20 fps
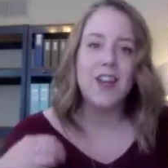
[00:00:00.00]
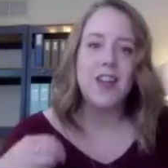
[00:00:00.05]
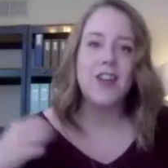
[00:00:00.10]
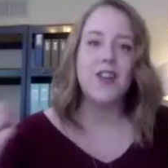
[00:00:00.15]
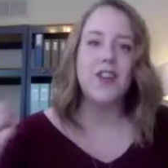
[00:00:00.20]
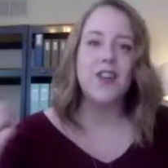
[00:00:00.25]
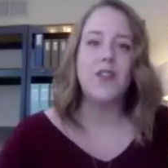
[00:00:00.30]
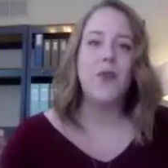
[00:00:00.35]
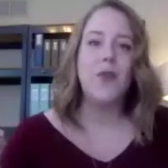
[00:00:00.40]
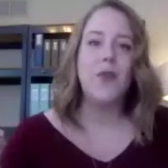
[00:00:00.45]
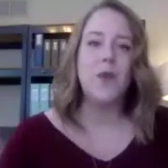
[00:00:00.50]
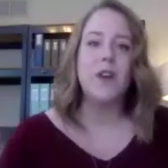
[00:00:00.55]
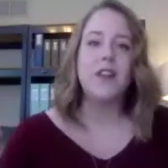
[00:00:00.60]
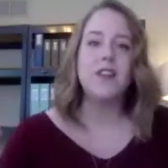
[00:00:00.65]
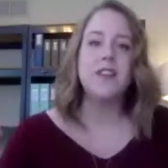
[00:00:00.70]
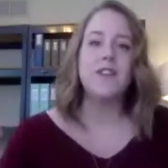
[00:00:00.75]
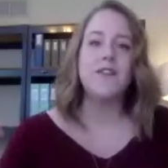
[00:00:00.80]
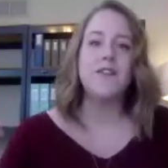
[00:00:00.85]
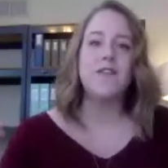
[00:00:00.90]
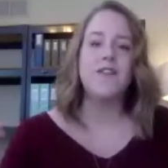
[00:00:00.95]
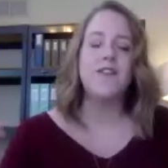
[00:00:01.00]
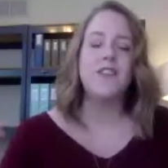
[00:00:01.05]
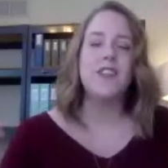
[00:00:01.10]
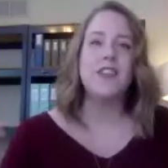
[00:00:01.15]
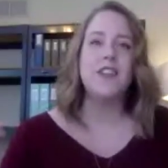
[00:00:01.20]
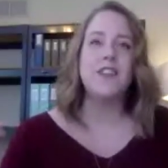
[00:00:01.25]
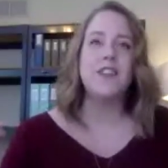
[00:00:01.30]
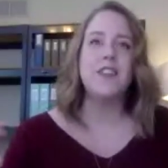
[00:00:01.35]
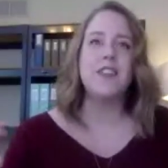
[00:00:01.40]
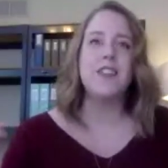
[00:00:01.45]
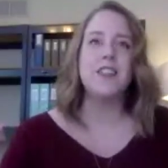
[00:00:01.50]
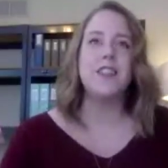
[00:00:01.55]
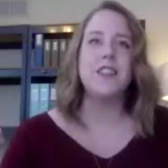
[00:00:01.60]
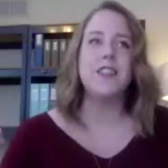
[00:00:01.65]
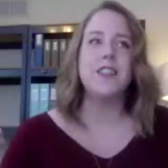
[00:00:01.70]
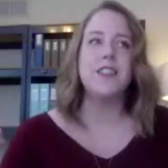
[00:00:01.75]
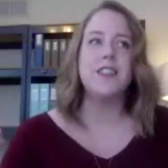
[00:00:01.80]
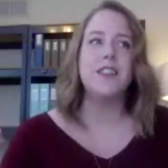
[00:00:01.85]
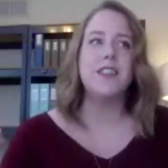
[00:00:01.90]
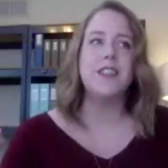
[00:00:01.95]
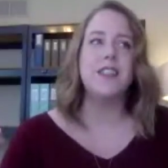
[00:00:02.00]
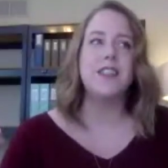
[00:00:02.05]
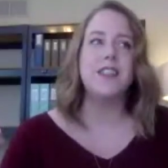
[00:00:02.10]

you're going to feel this